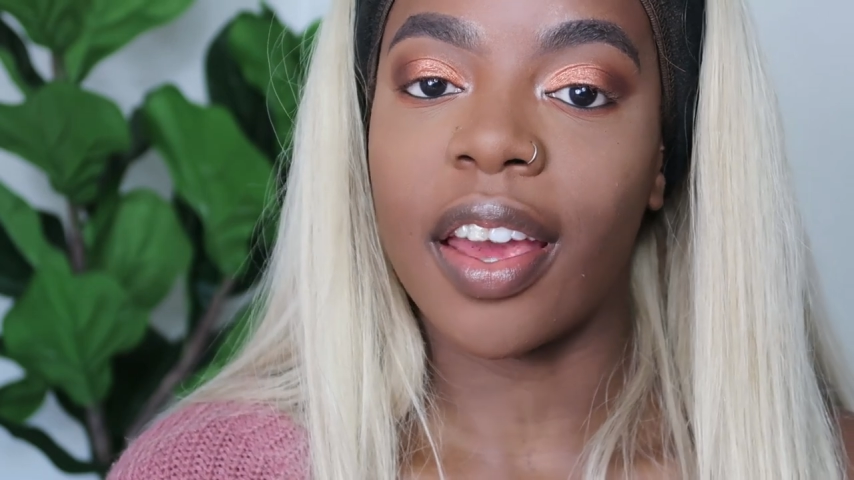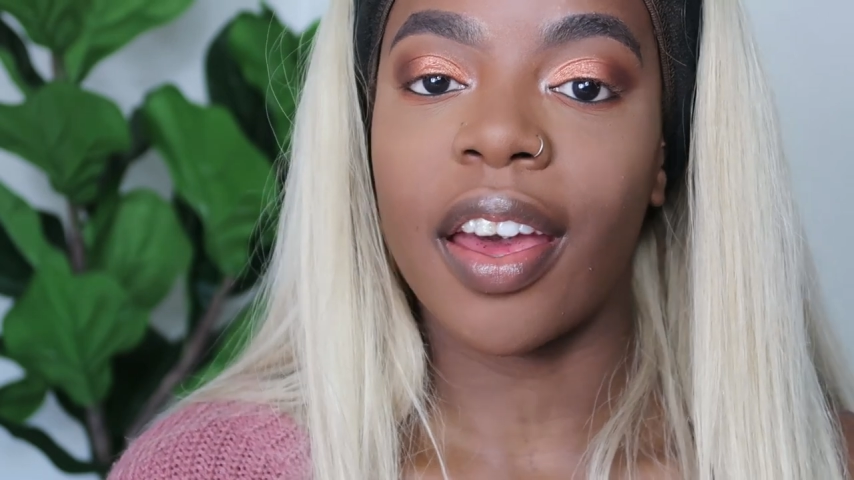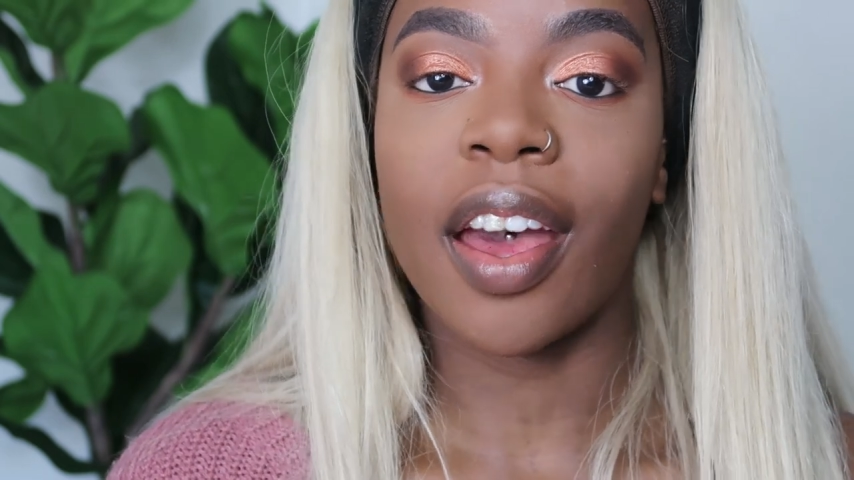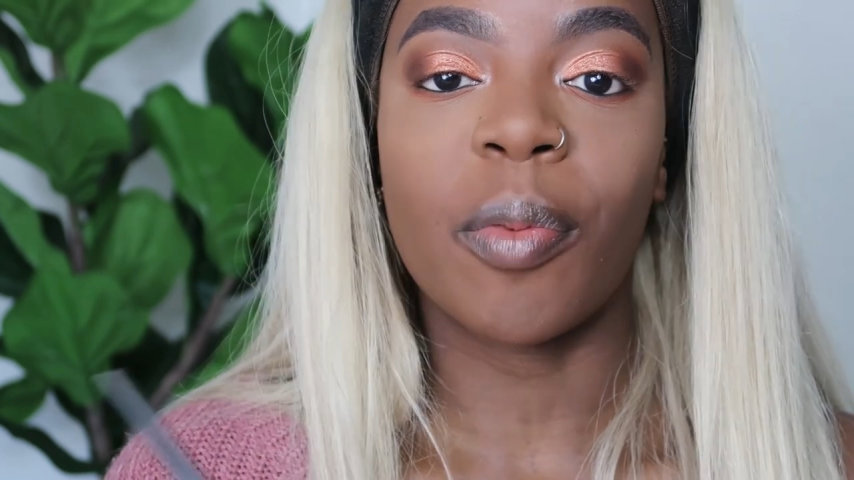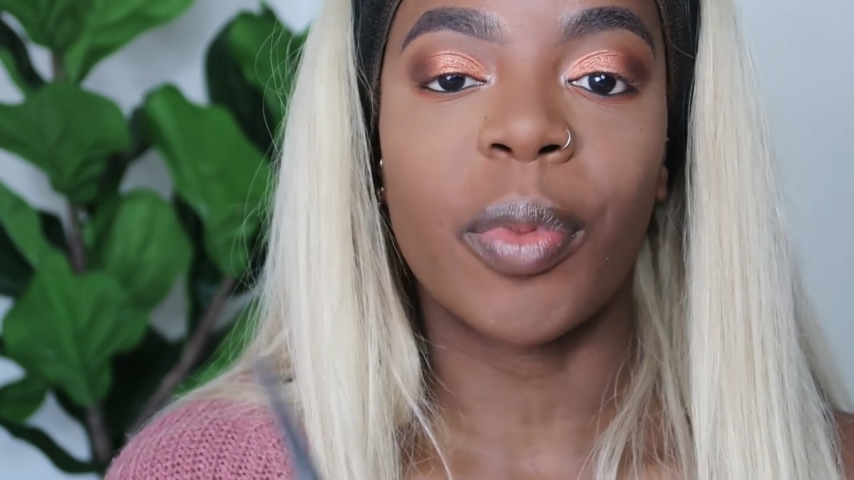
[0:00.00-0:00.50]

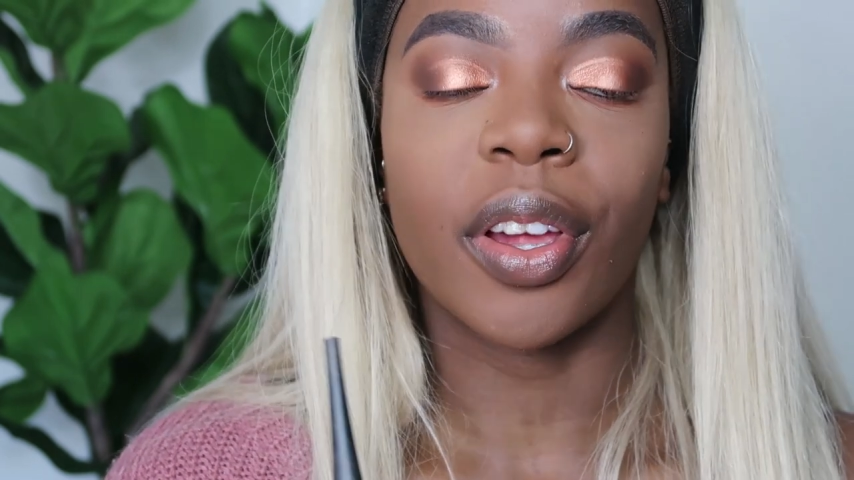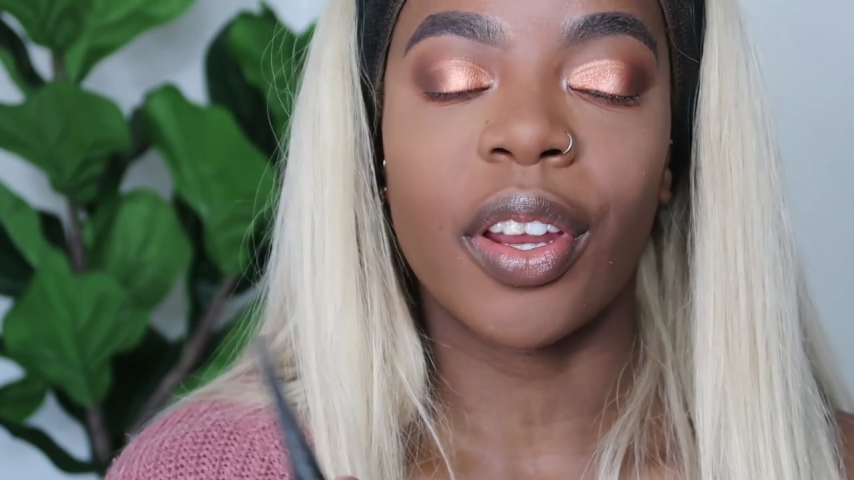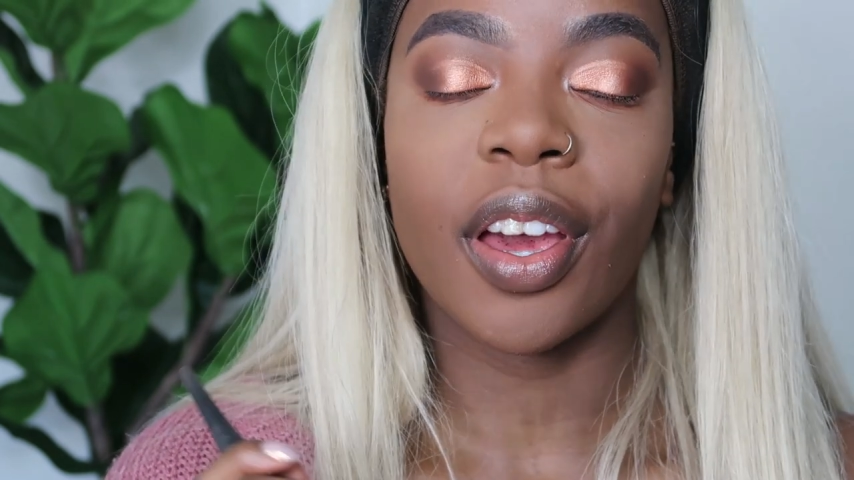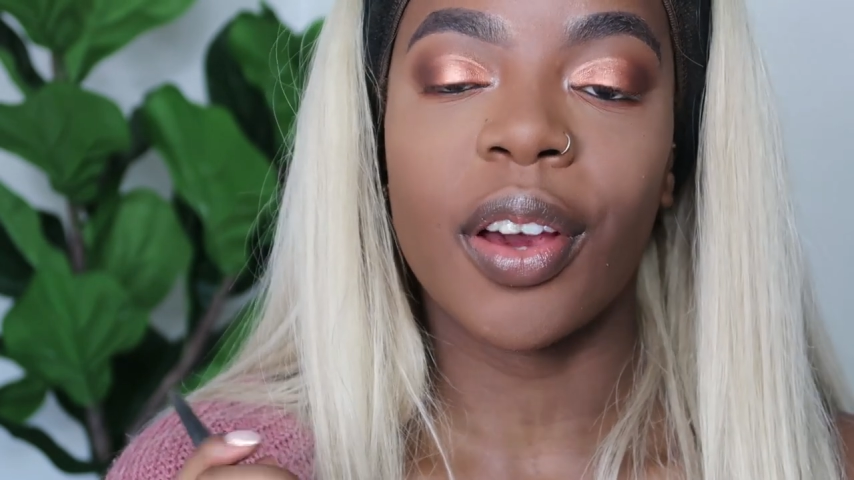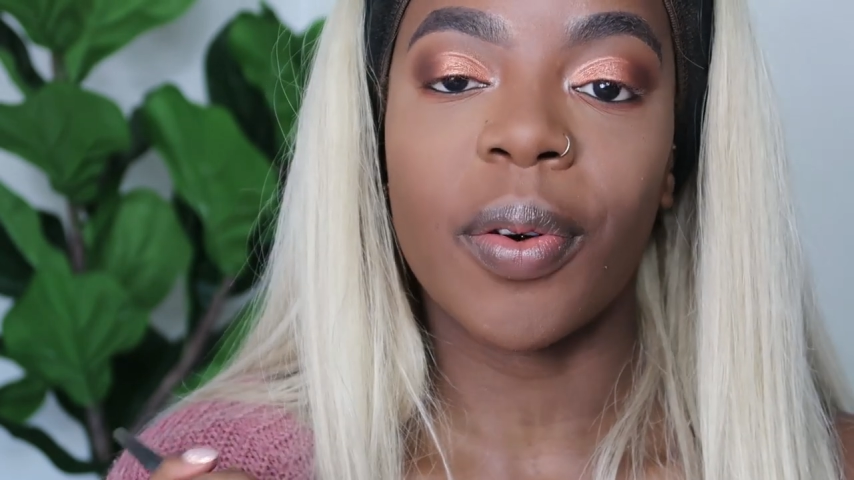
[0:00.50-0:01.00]
and we're
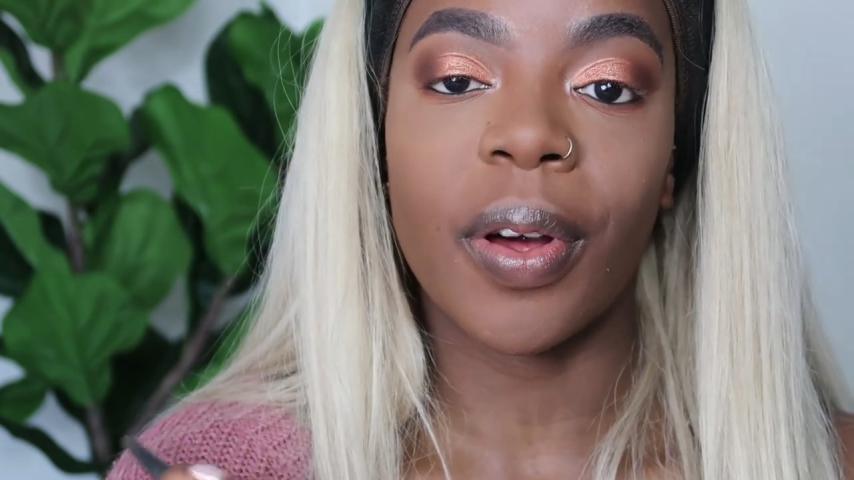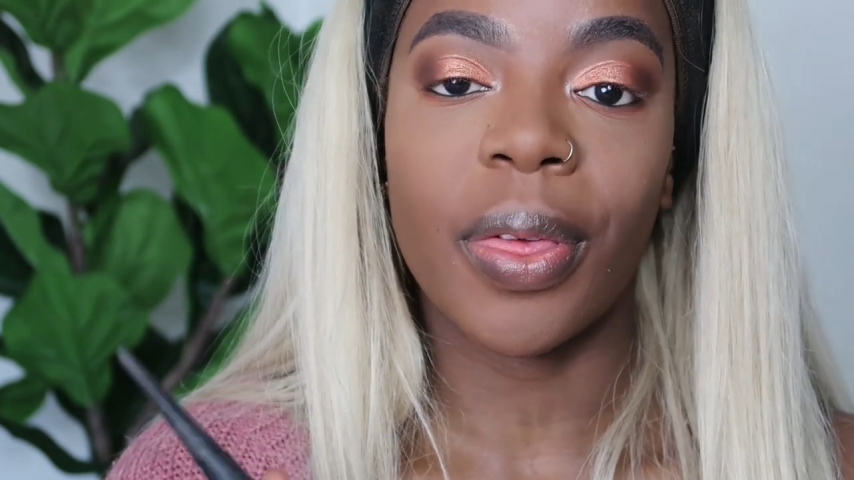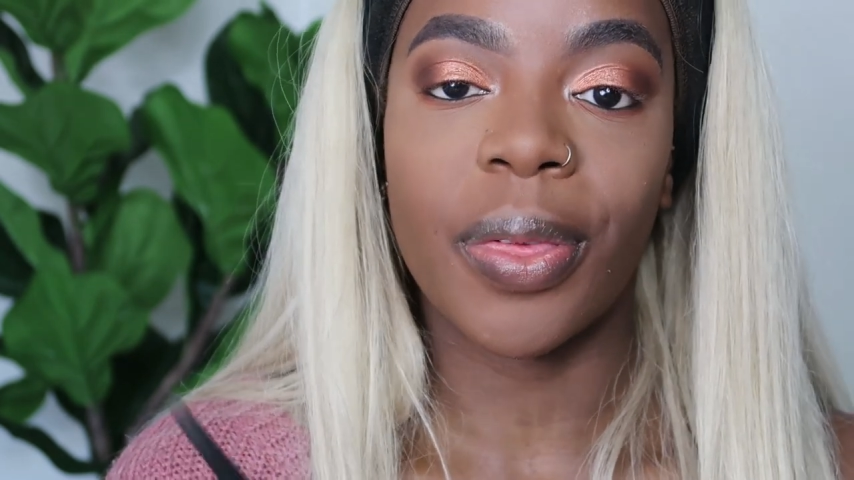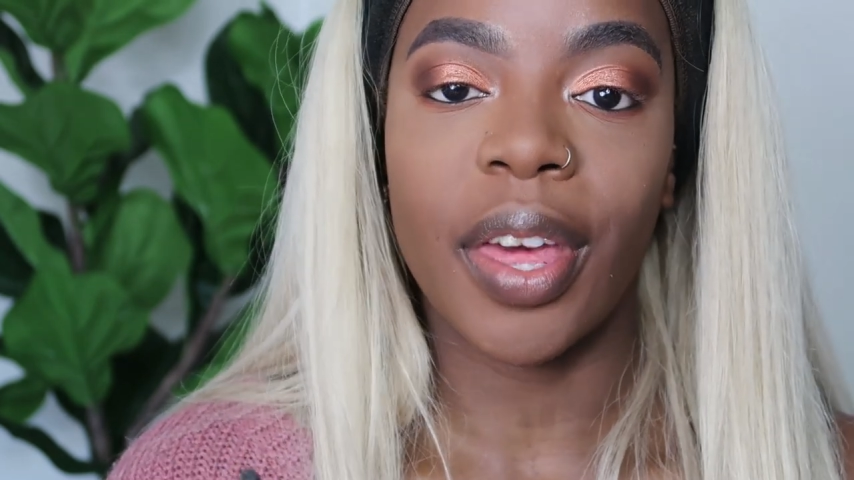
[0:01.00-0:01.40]
gonna go quite